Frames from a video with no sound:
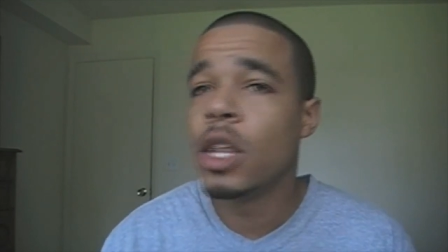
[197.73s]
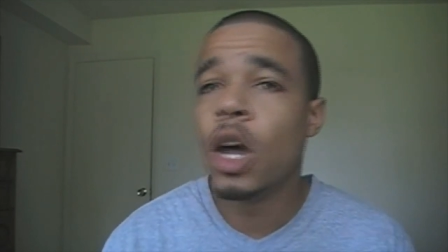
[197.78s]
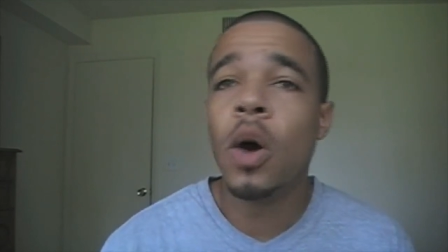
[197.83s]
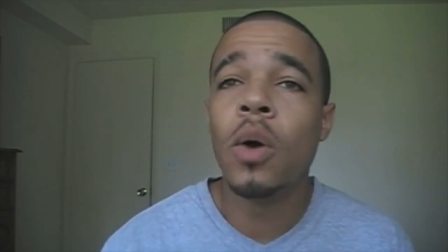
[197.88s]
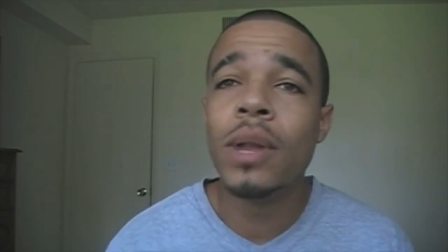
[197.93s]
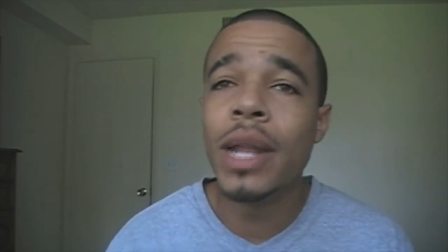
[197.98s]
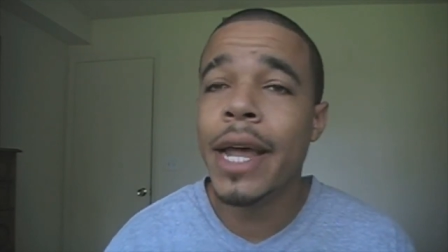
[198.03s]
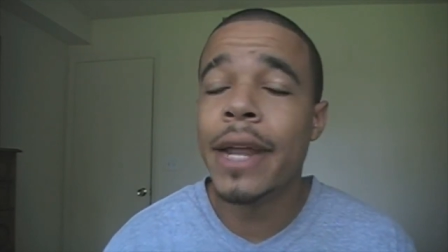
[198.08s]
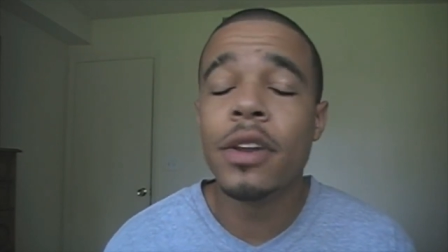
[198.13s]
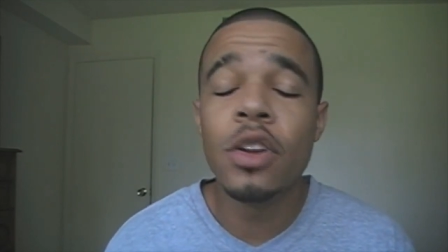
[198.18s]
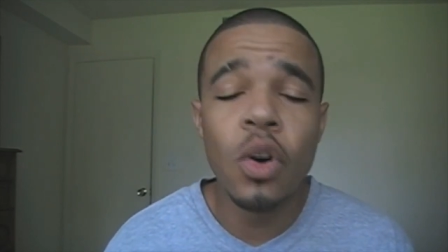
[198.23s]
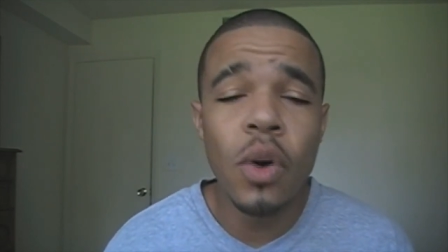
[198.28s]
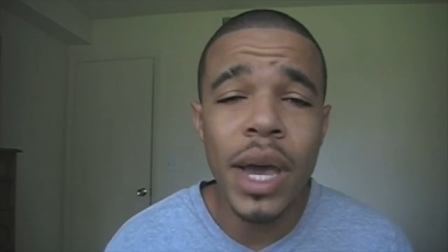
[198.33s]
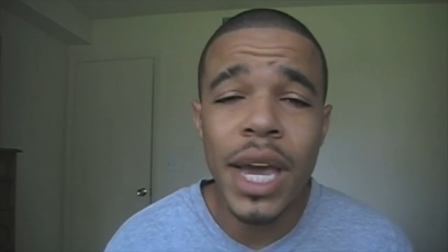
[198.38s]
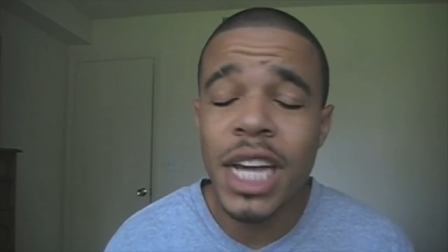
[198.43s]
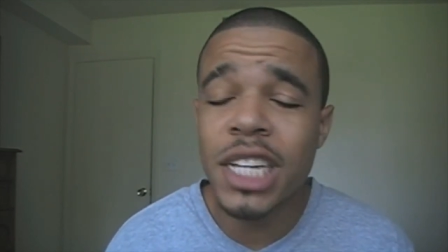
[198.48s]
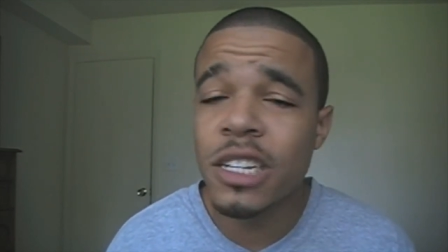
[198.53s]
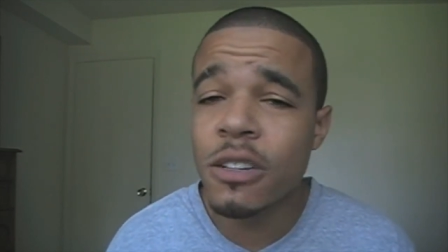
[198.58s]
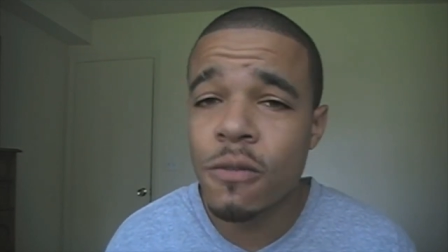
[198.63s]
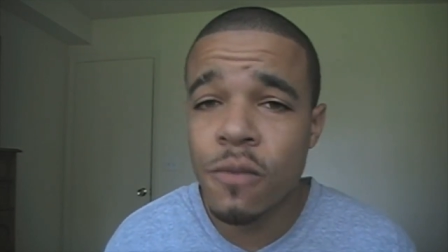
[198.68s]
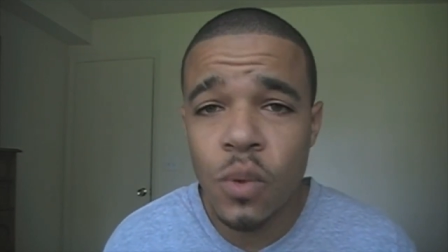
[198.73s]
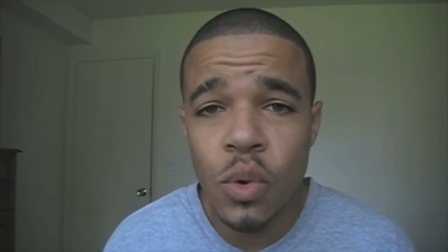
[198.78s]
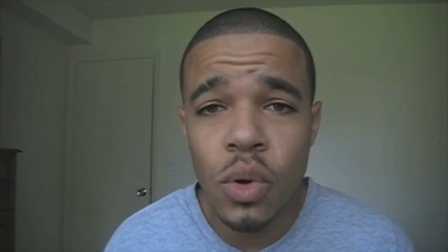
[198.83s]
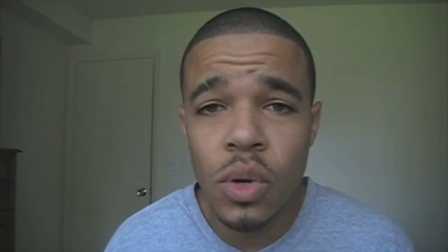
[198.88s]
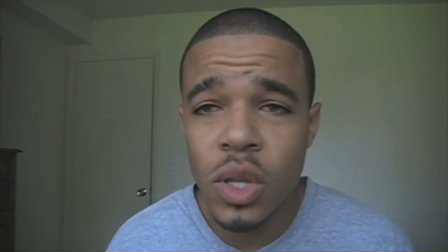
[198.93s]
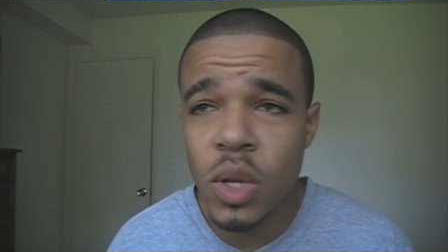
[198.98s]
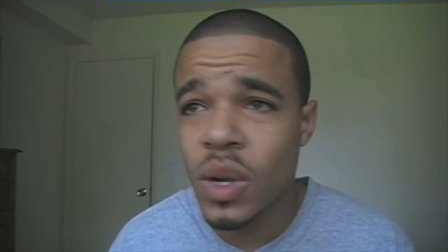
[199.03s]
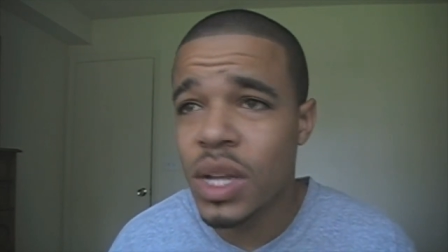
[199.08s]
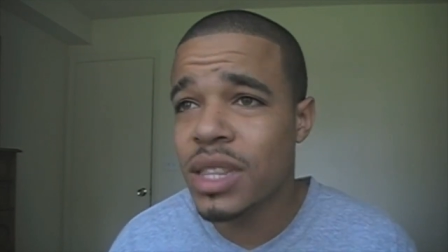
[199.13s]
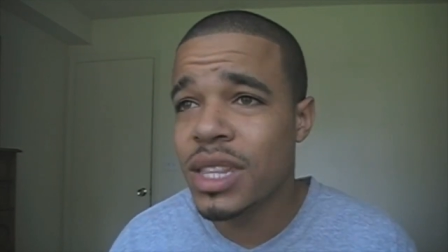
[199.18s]
Don't let no Asian
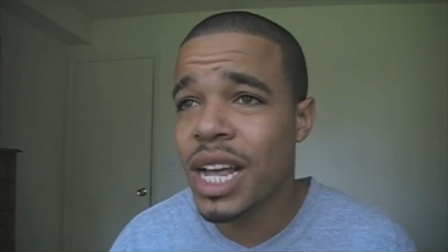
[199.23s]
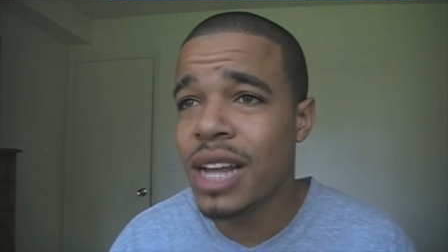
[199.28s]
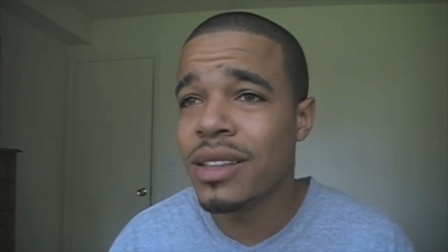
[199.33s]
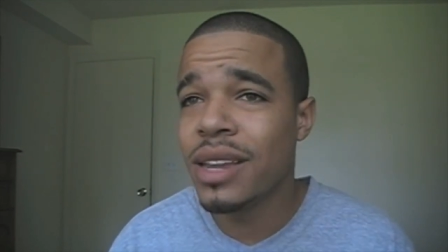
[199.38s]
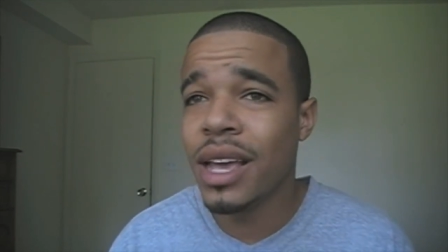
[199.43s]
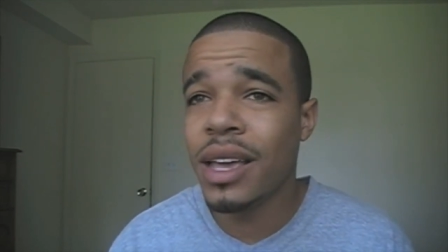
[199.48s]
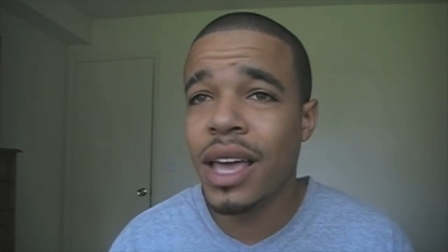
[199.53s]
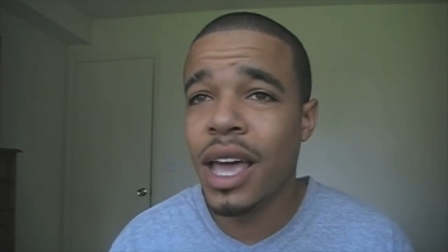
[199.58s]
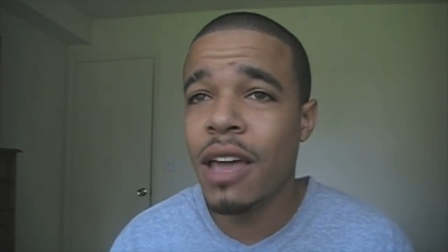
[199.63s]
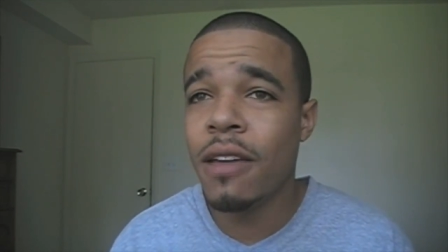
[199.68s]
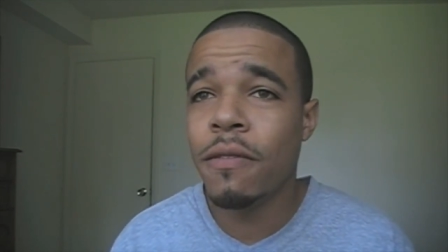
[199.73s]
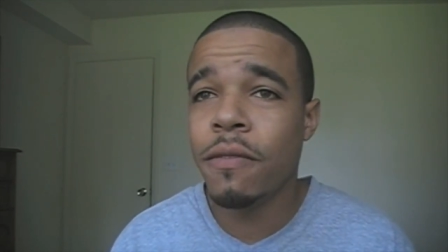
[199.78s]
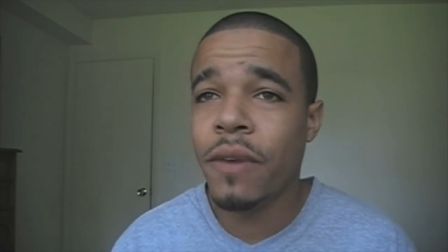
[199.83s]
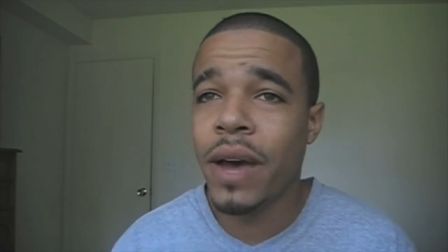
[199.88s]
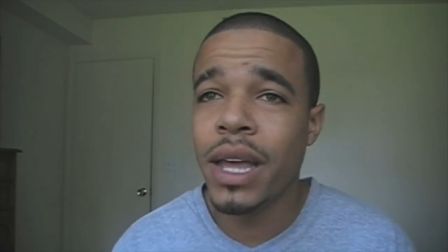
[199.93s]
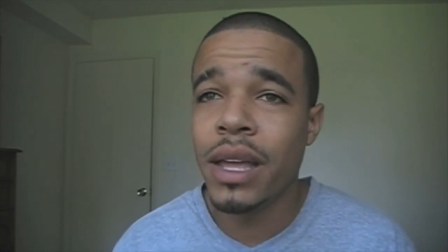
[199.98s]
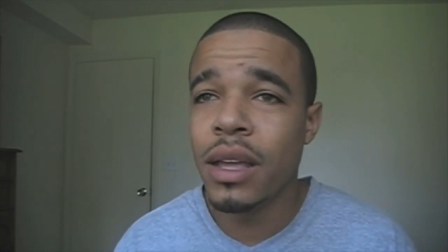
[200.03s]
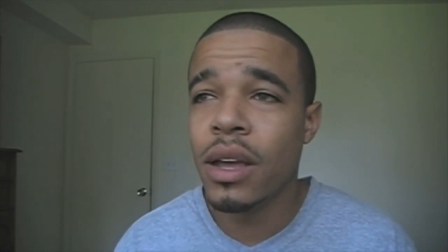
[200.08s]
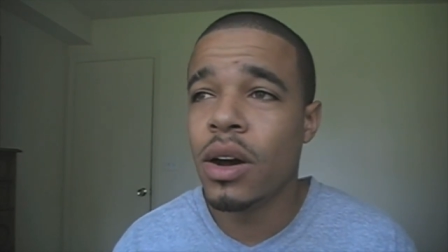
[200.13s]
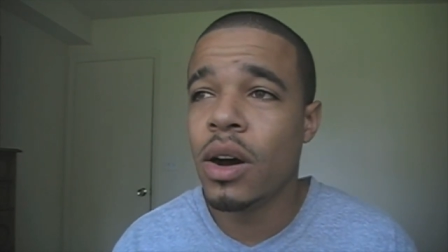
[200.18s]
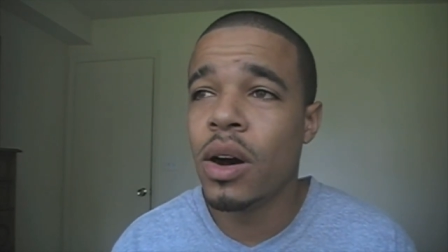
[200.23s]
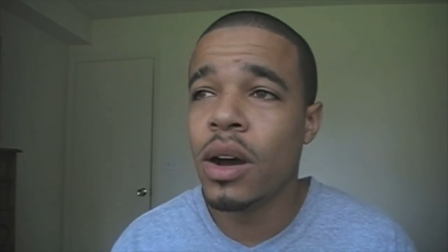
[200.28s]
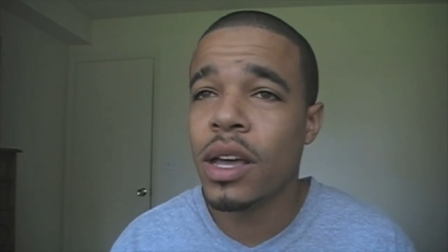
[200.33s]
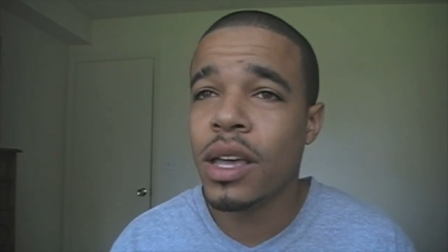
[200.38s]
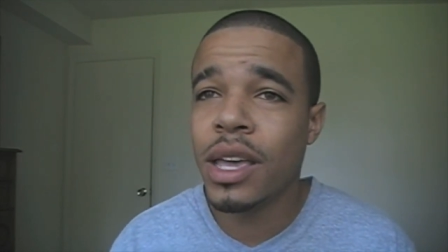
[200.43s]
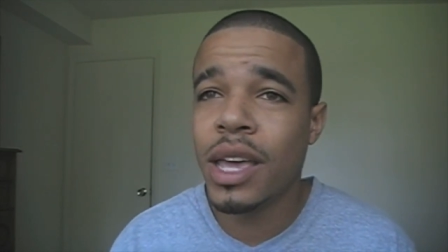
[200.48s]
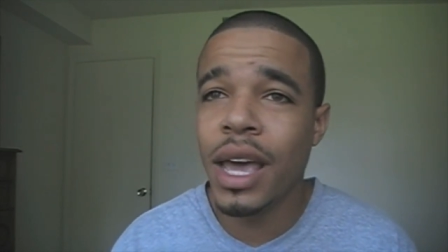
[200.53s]
fool you and think they can't fight or